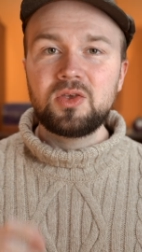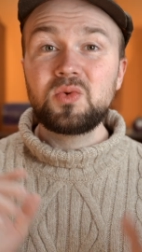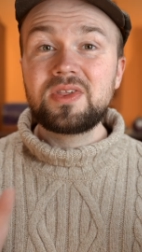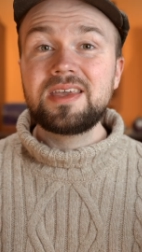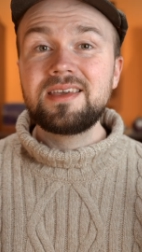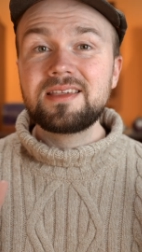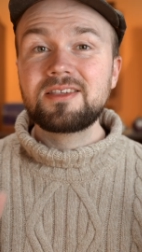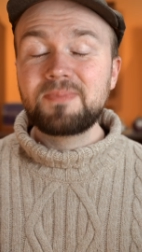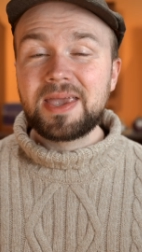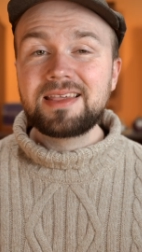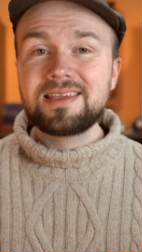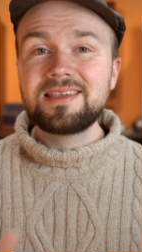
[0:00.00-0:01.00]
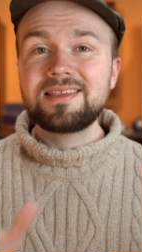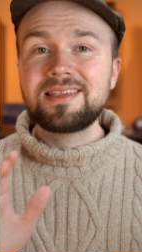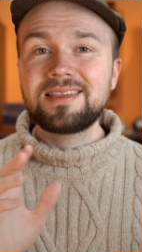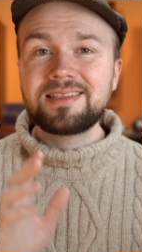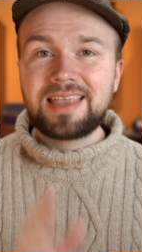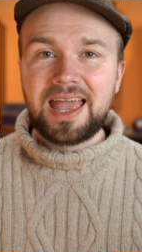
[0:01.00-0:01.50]
You see, spaces,
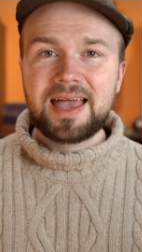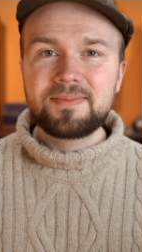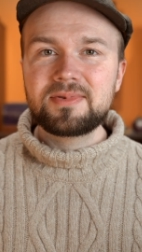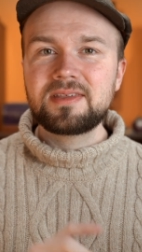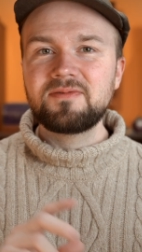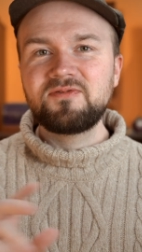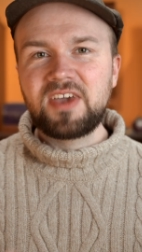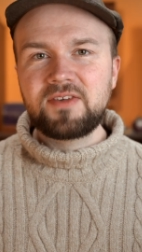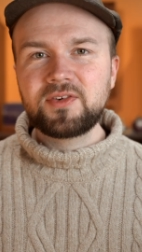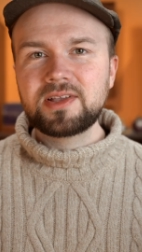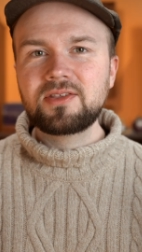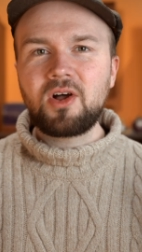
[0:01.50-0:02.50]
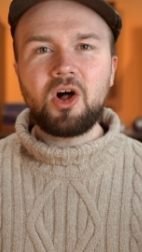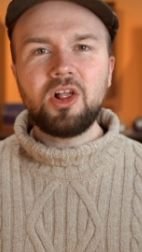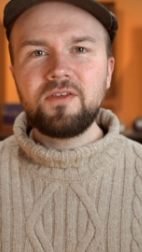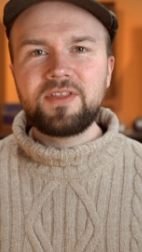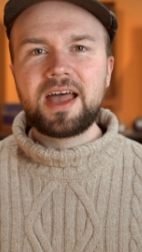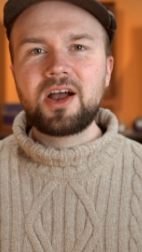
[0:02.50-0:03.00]
tabs, favorites,
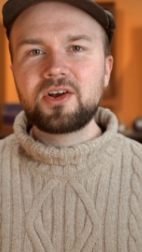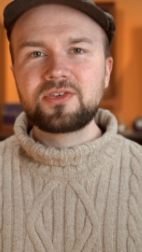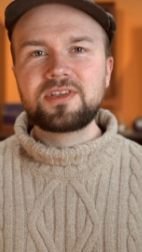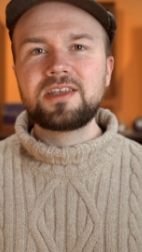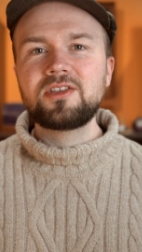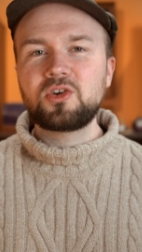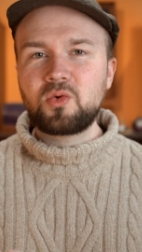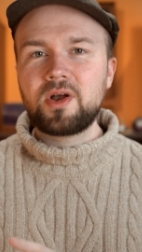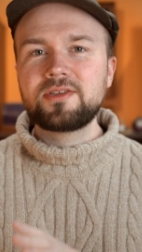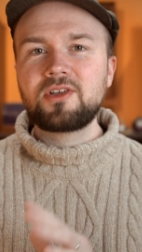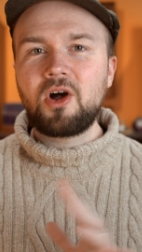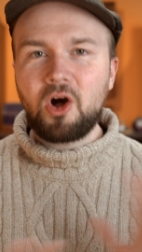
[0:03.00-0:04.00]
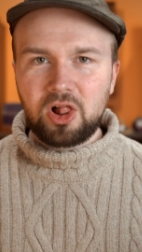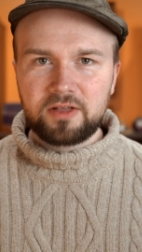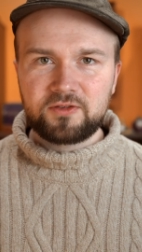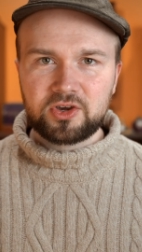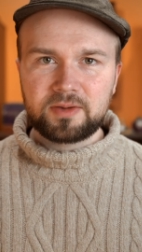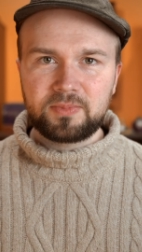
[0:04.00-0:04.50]
all of that are synced across all
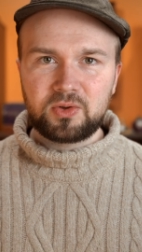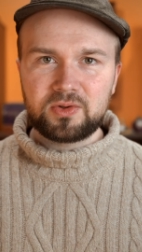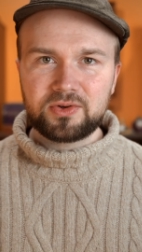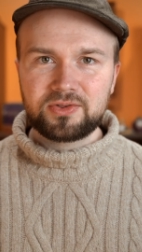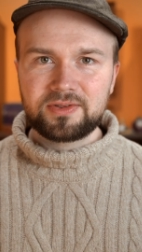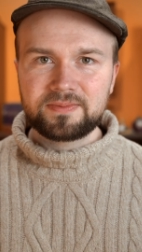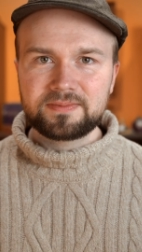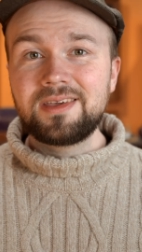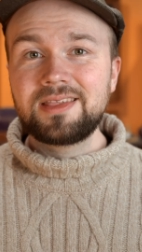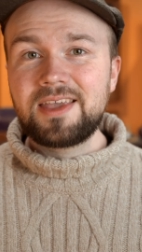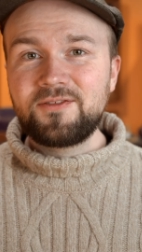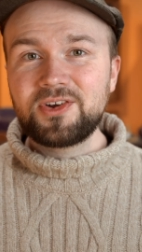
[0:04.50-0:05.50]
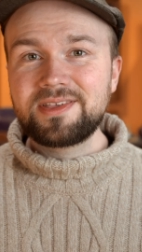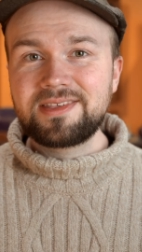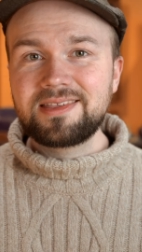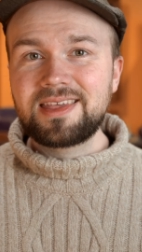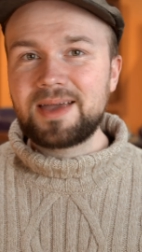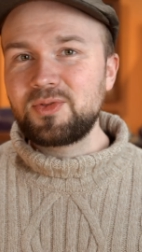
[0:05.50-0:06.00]
of your computers. Say for
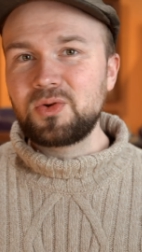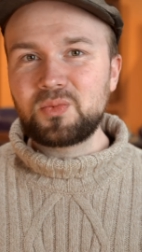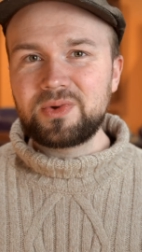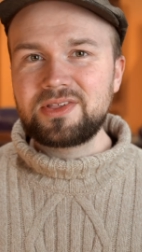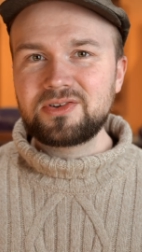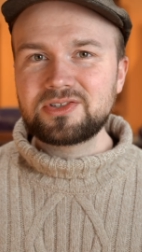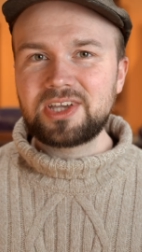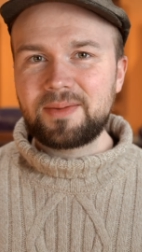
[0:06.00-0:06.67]
instance, I'm doing research